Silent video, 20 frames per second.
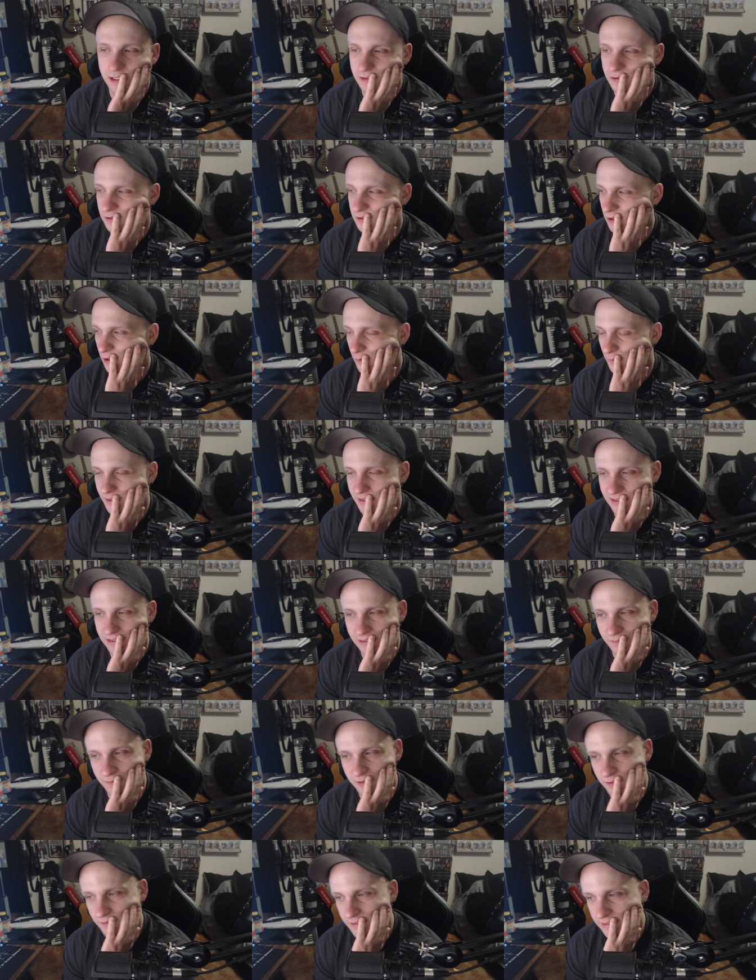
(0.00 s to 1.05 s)
There's always
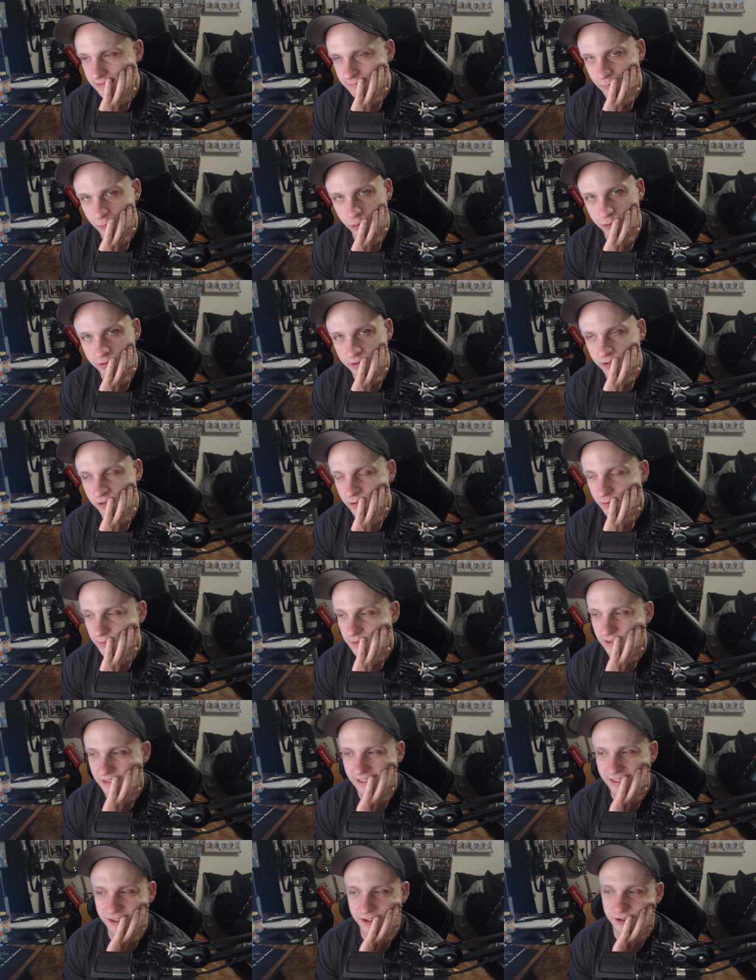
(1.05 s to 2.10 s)
someone who has more than you,
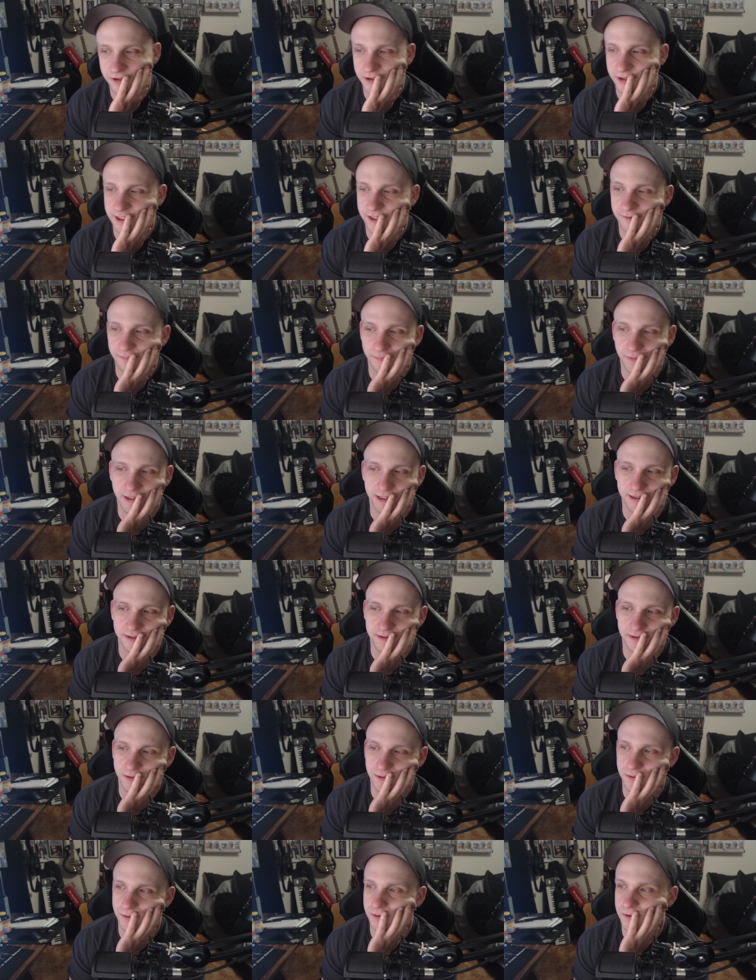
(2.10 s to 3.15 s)
unless you're Jeff
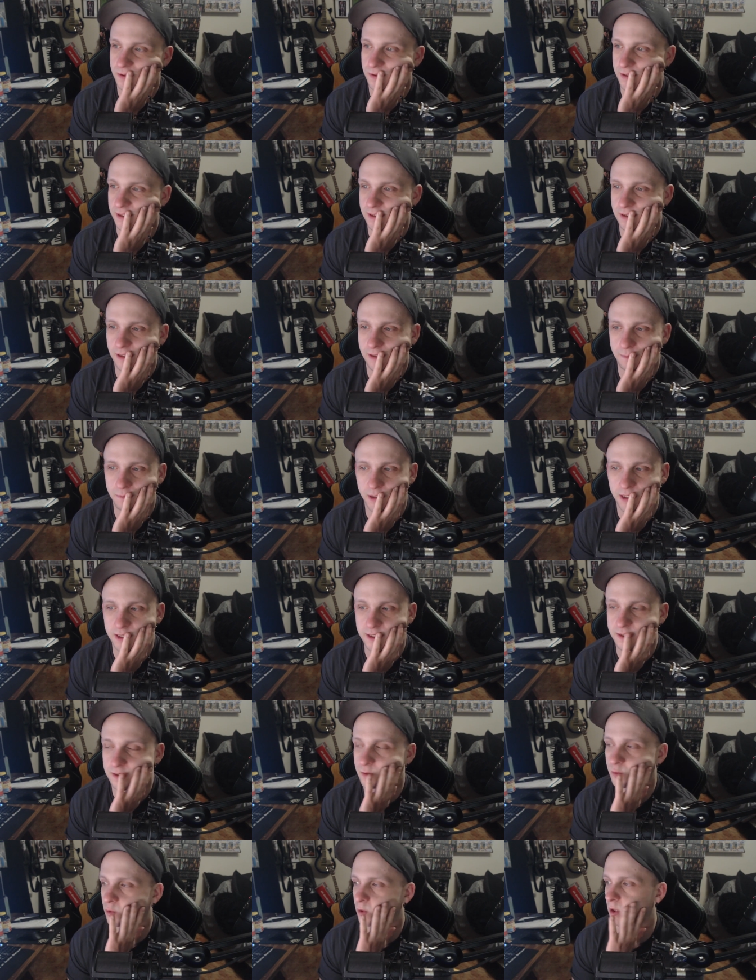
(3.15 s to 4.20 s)
Bezos or Elon
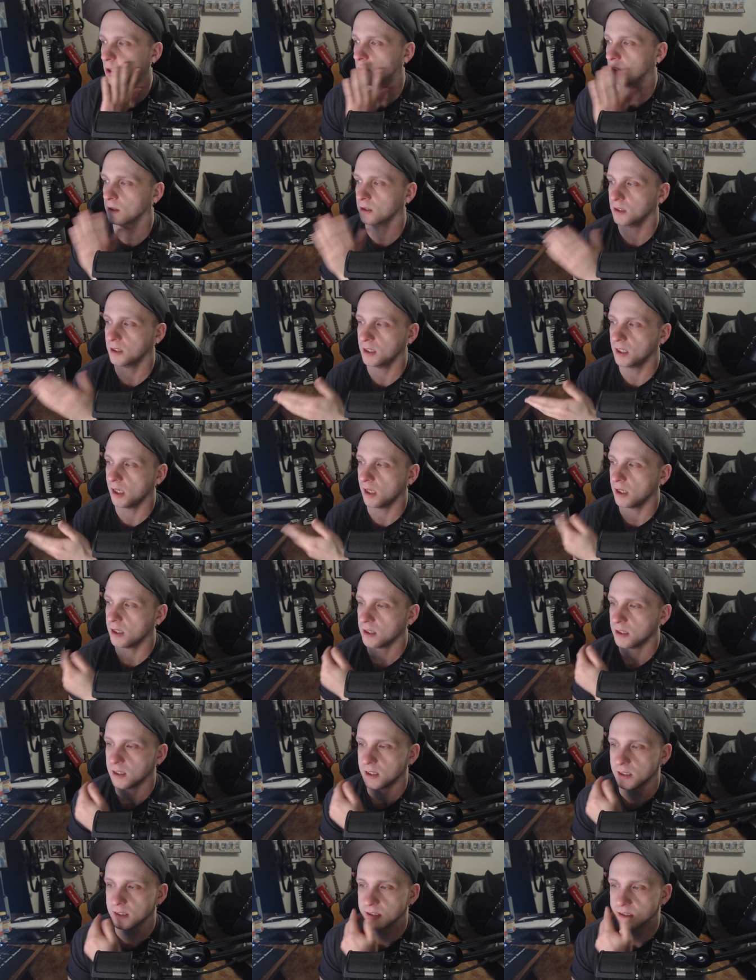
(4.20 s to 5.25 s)
Musk or a
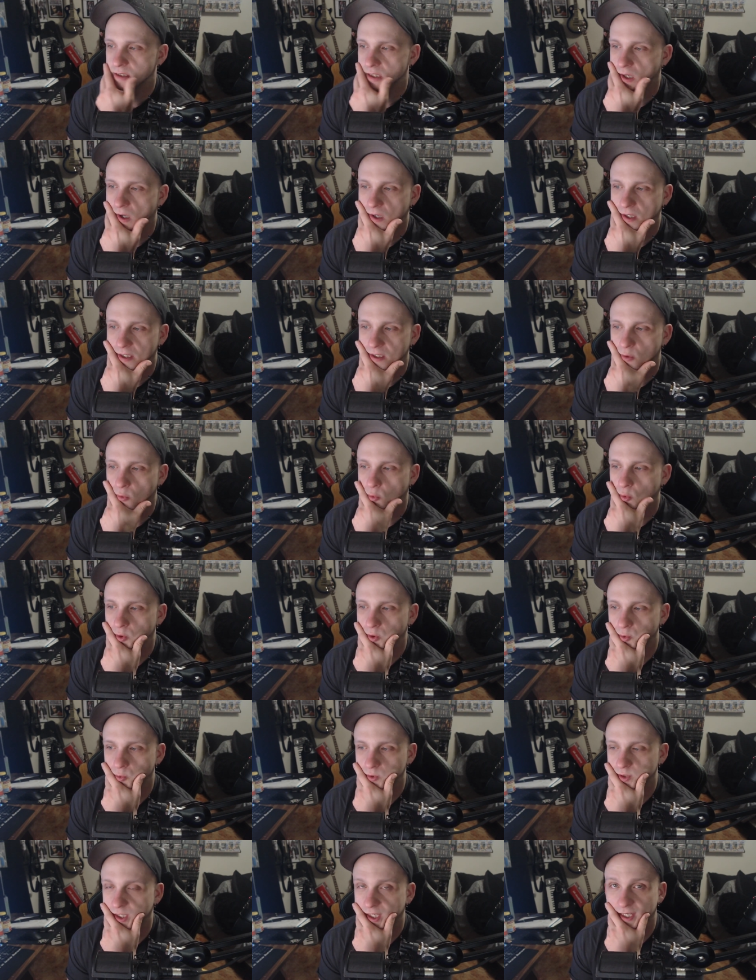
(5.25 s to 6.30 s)
Saudi
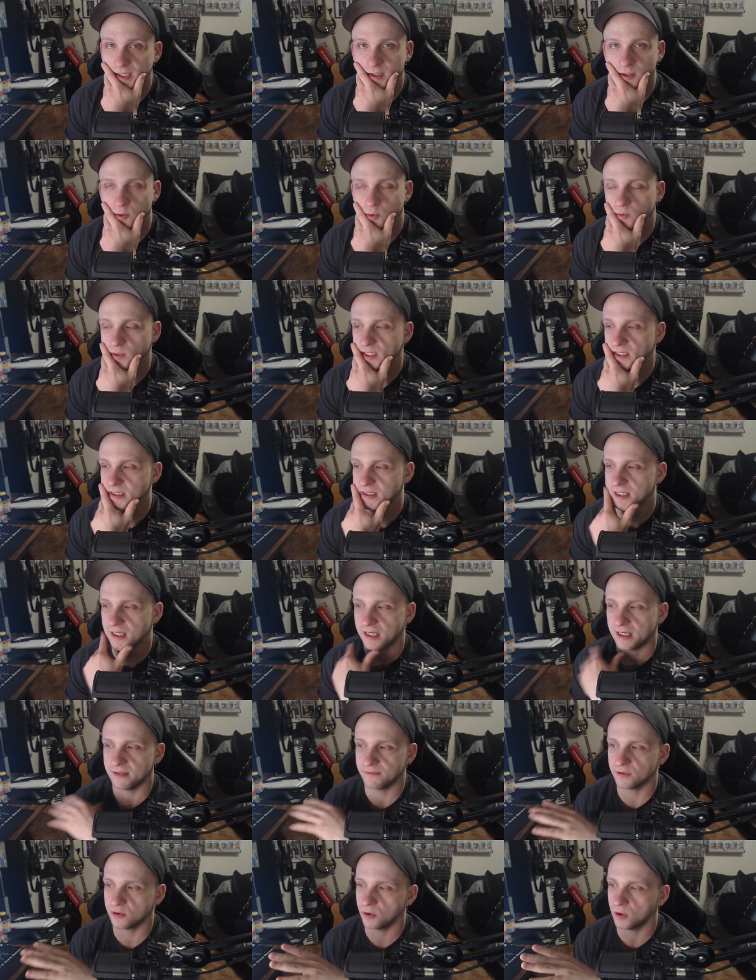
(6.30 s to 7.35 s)
oil tycoon that's not
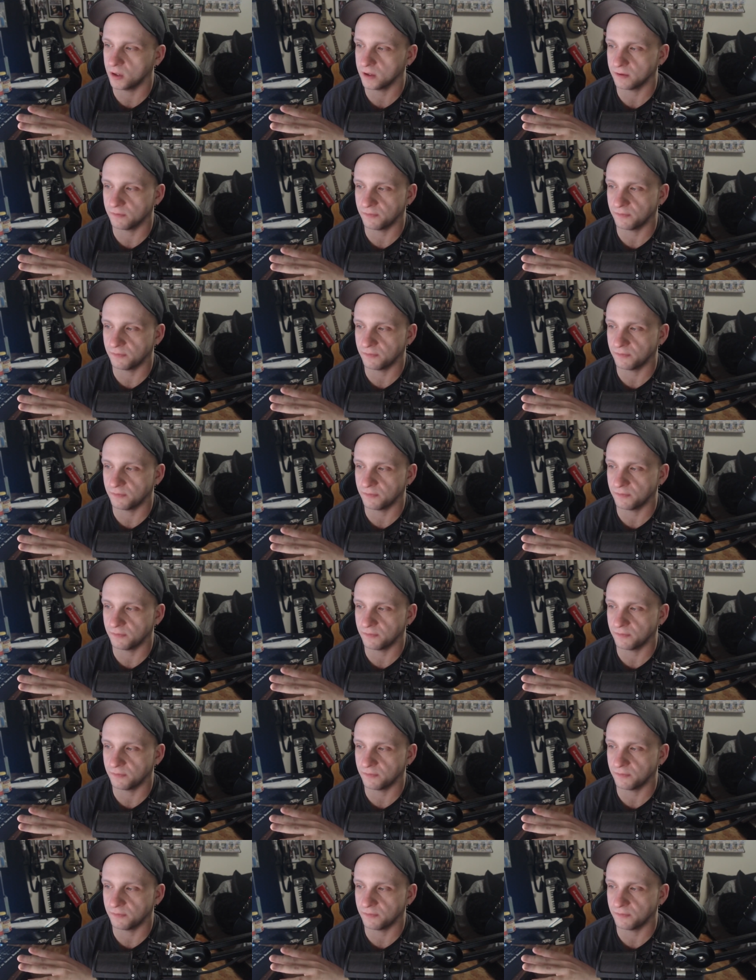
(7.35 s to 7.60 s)
even on the